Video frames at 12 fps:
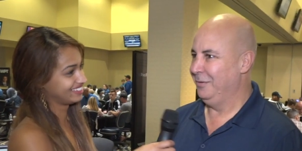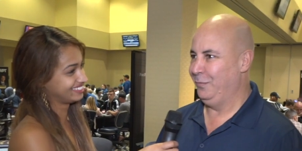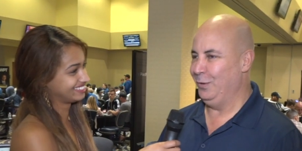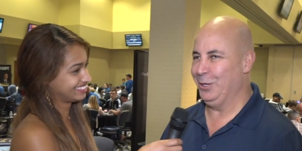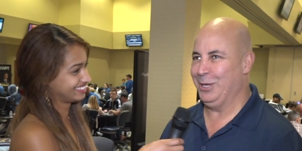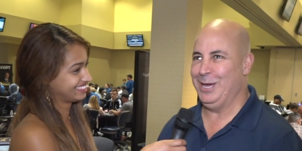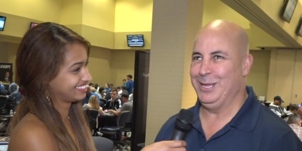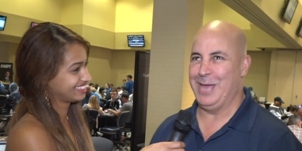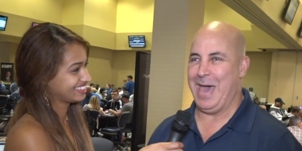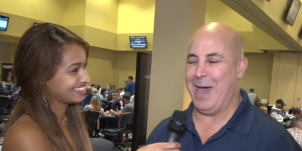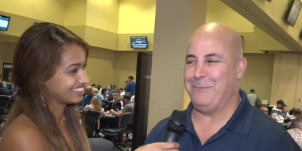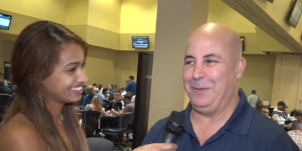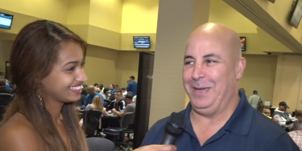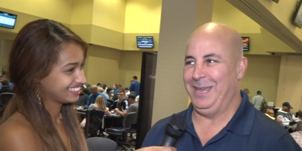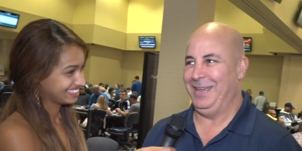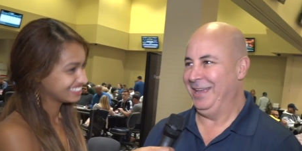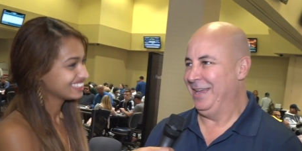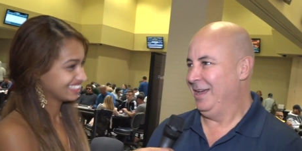Speaker 1: Feel good,
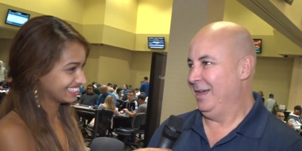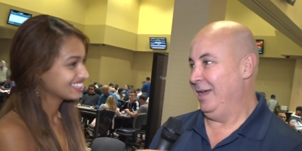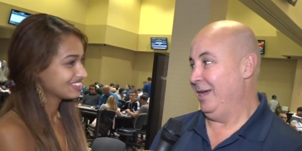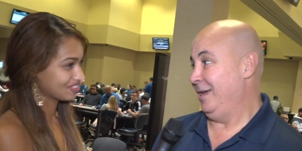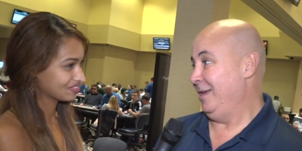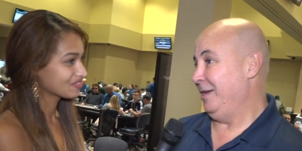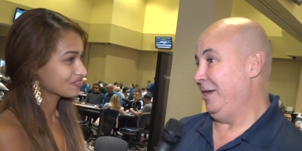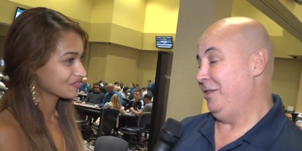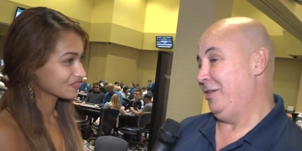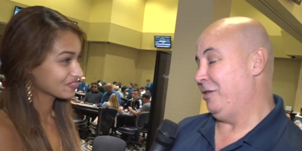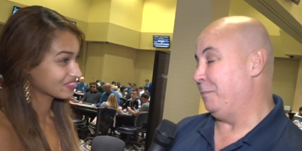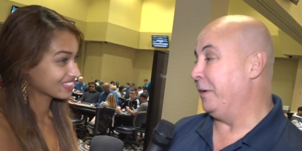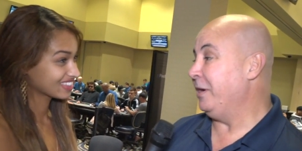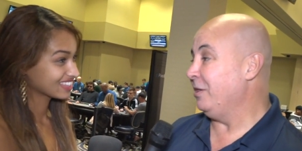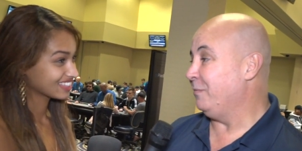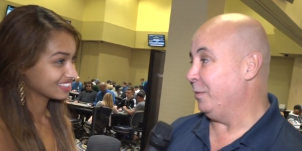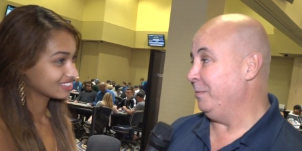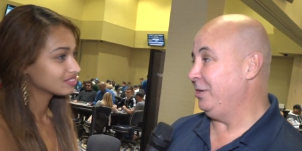happy. Uh, is
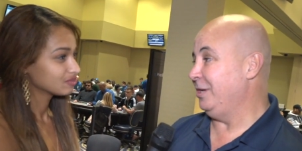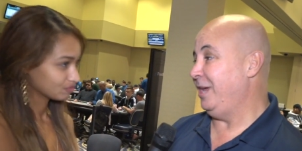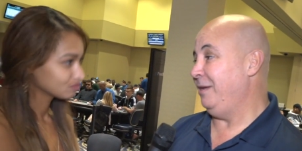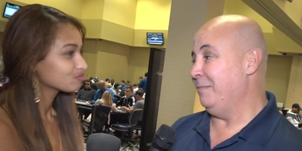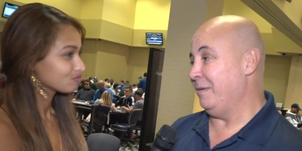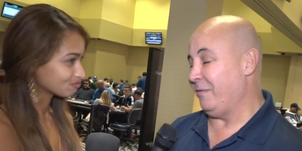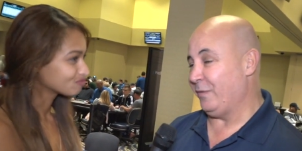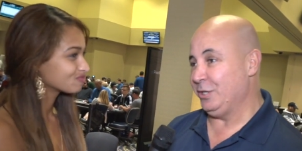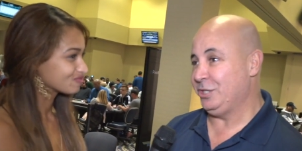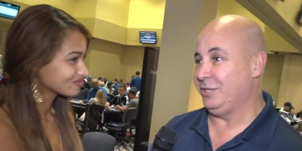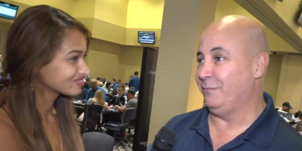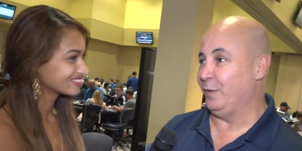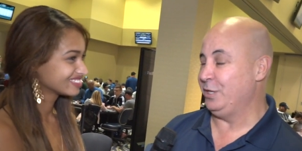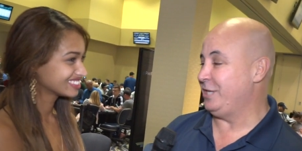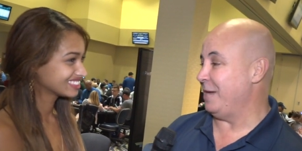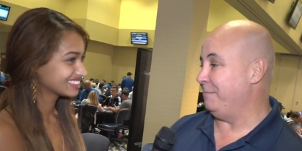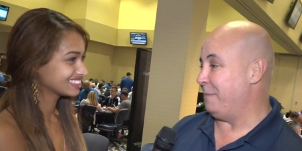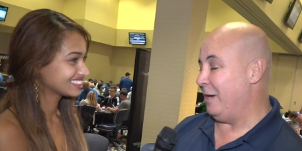experience for me today. My first
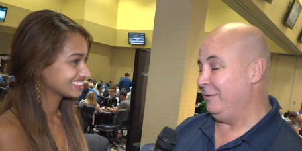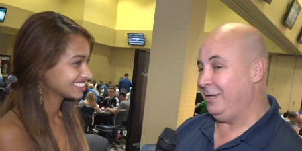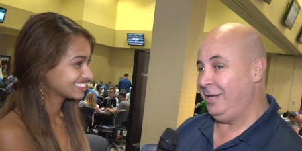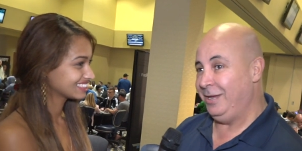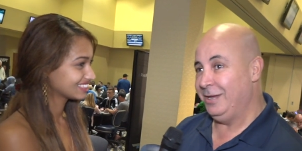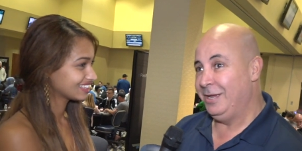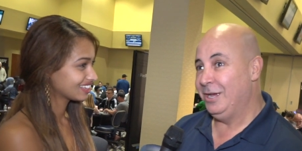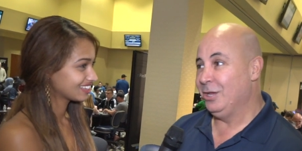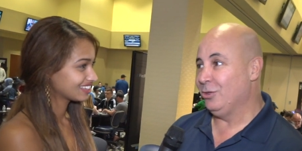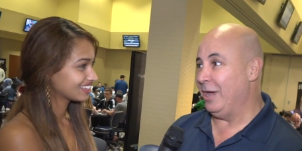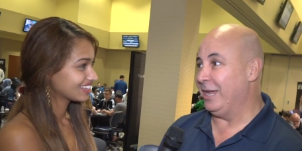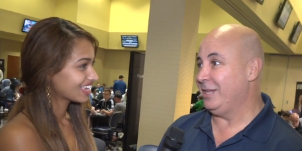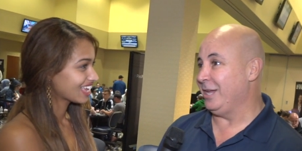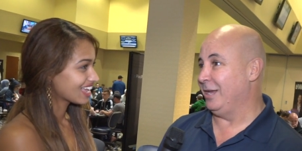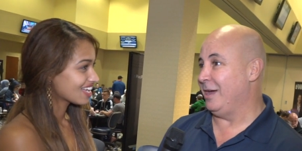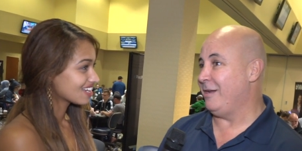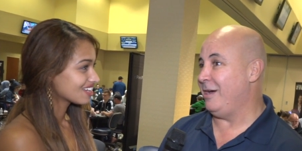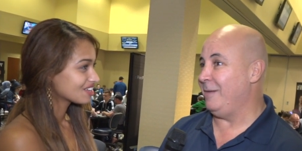first time bounty, so I get a
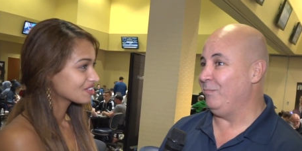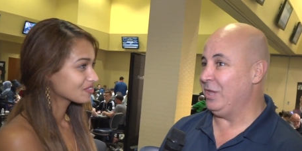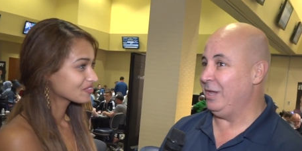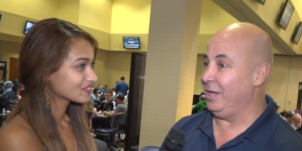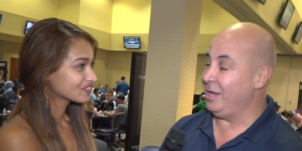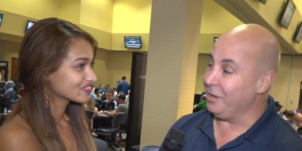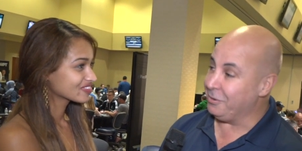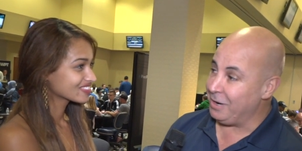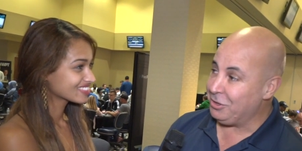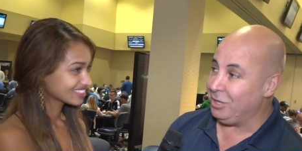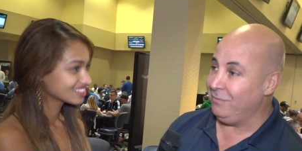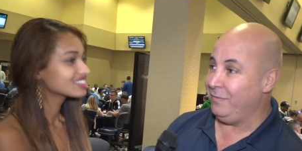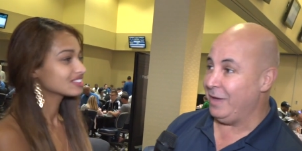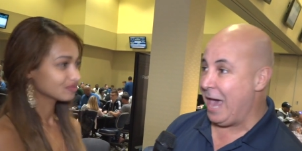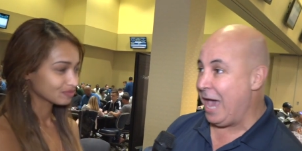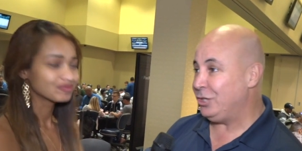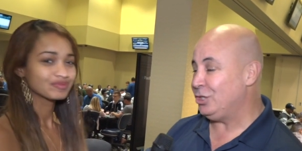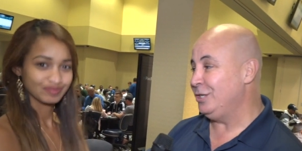lot of uh, aggressive
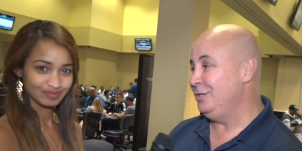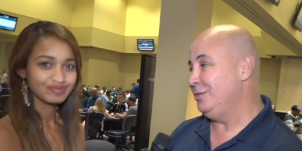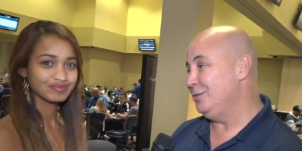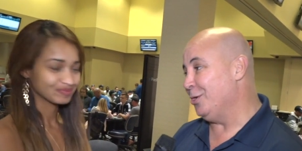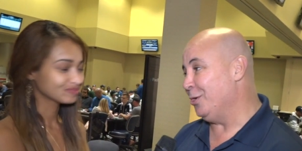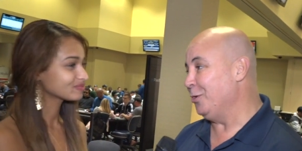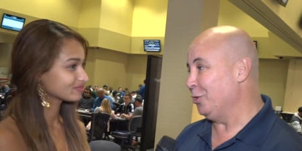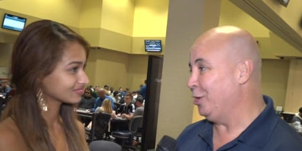actions. So it's